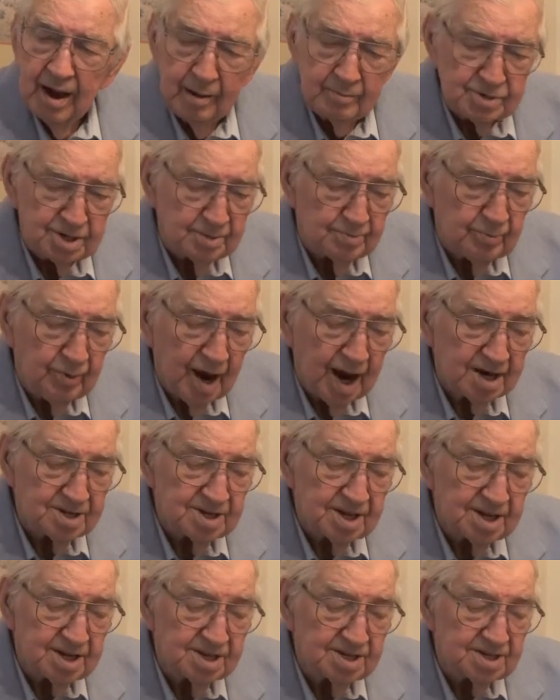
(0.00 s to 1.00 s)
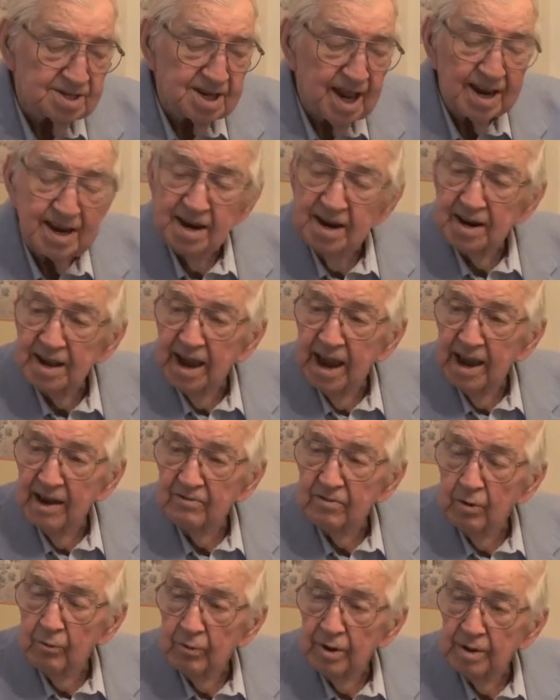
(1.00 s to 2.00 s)
I'm surprised he stayed in the
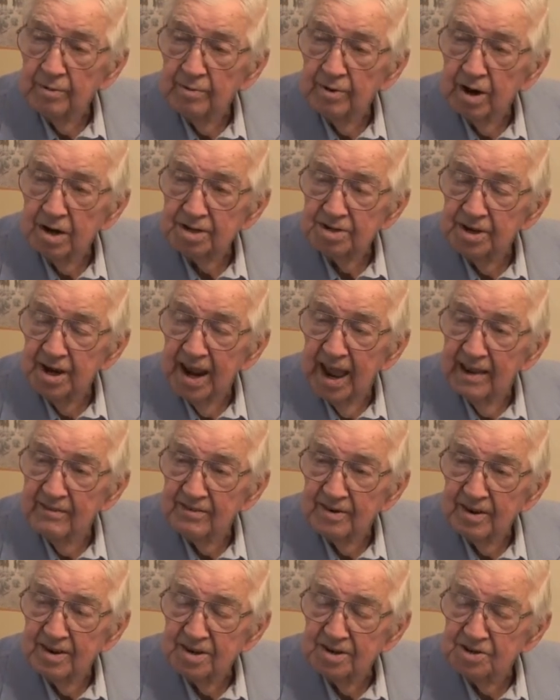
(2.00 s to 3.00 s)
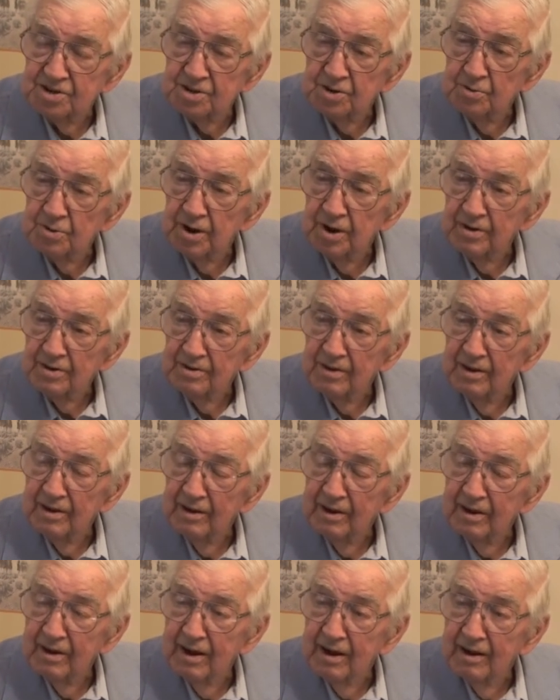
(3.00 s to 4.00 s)
cavalry because you'd had to shoot
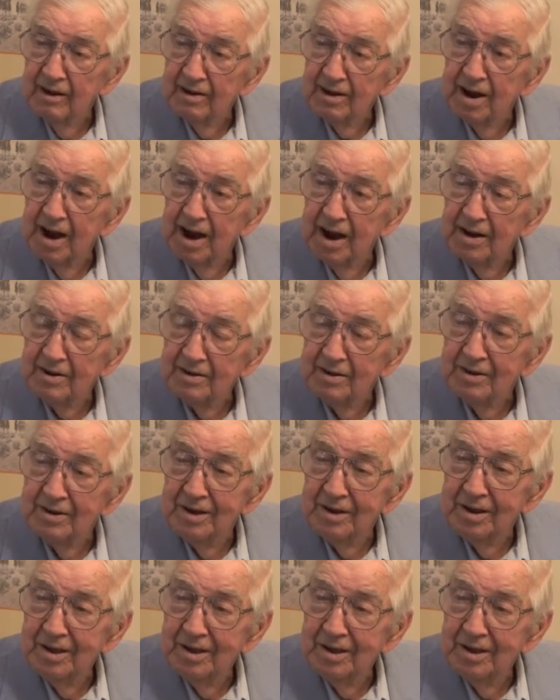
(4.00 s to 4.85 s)
a gun.